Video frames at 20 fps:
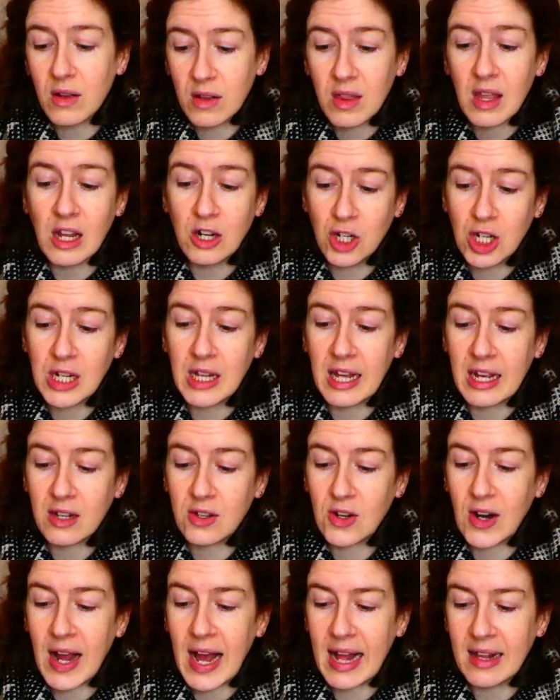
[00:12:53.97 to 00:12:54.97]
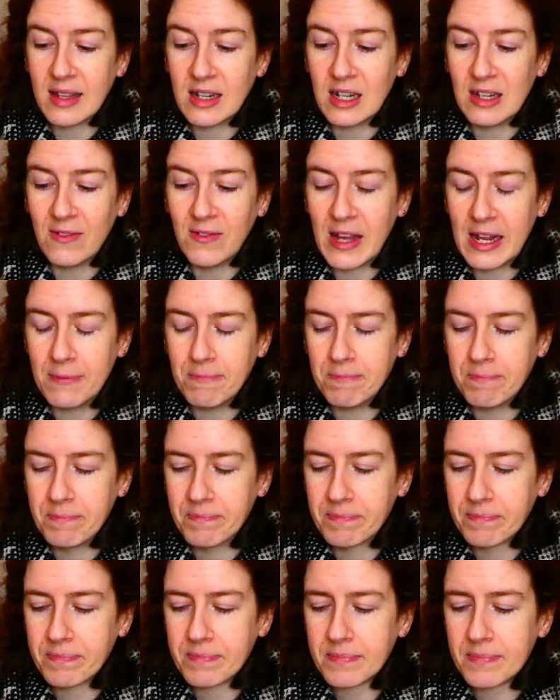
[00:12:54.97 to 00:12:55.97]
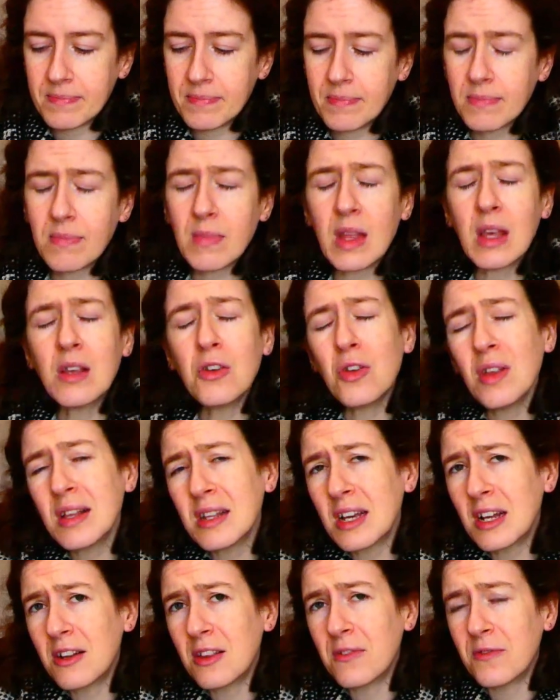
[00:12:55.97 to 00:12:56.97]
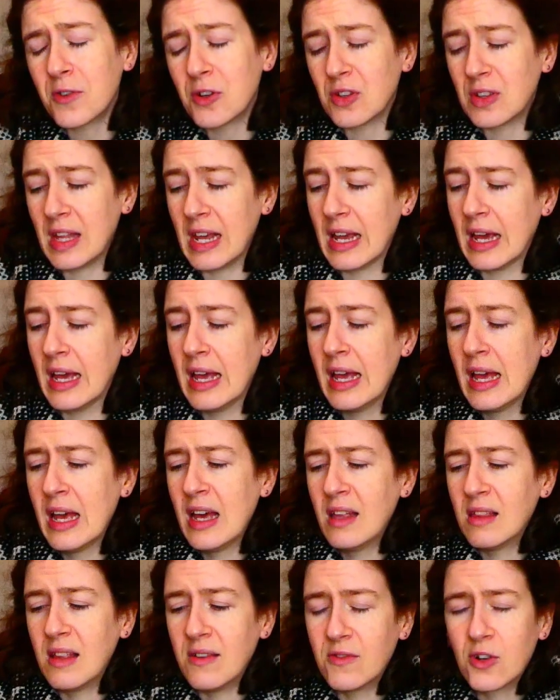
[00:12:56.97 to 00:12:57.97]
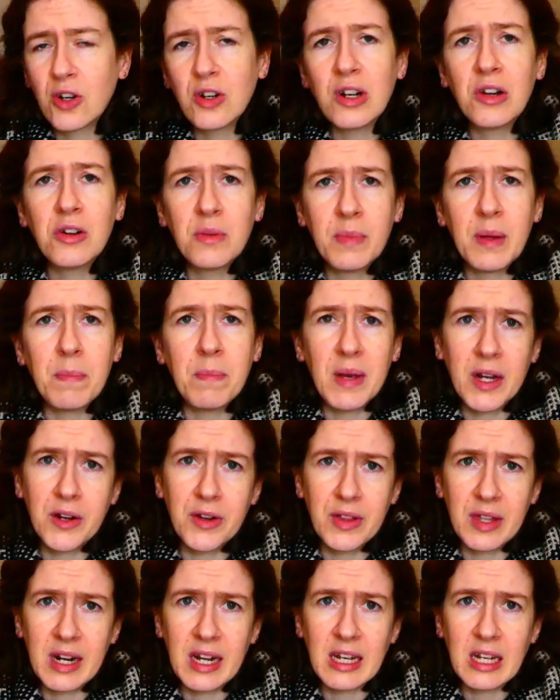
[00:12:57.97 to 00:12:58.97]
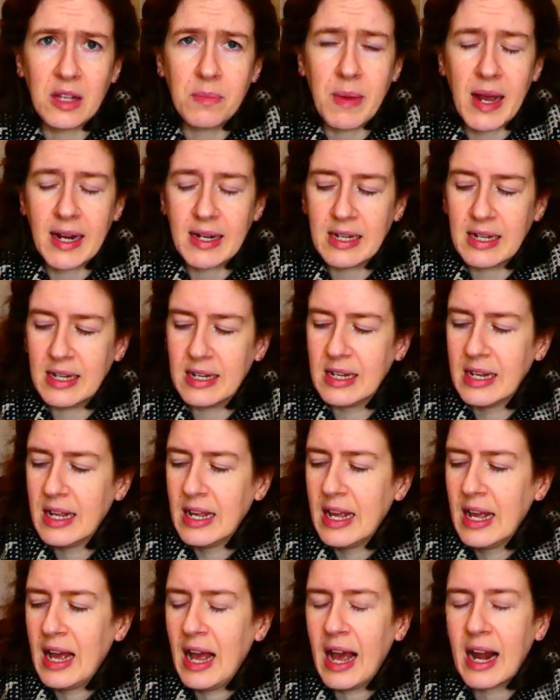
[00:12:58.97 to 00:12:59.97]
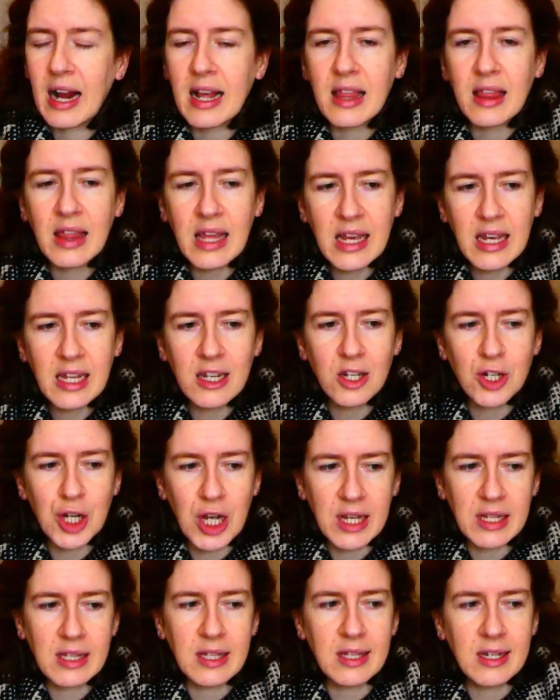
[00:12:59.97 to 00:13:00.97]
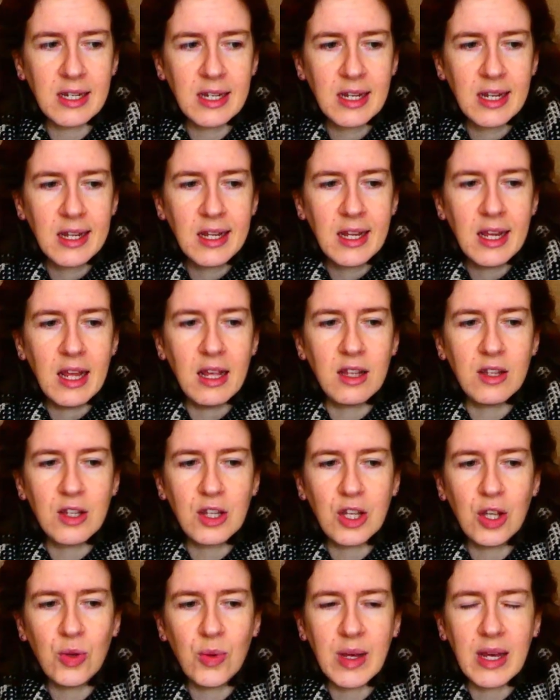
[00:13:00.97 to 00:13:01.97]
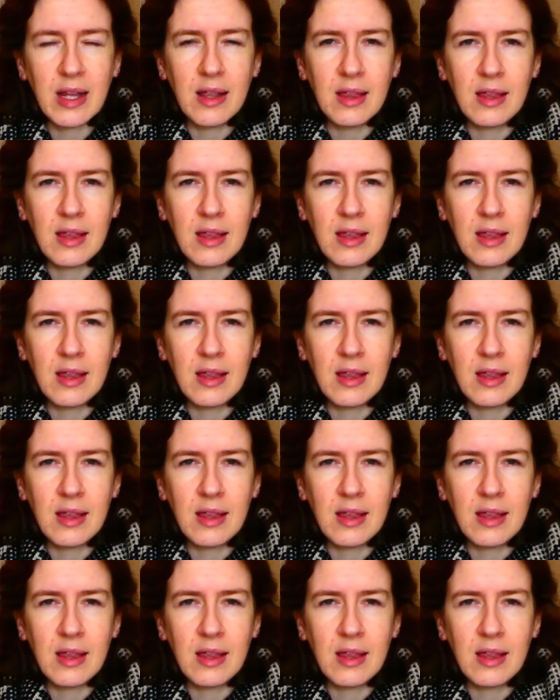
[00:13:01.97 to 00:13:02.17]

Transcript: think she likes her hats to fit. So that's kind of the first thing. They've turned out a bit bigger than I expected. And I think it just is skewing a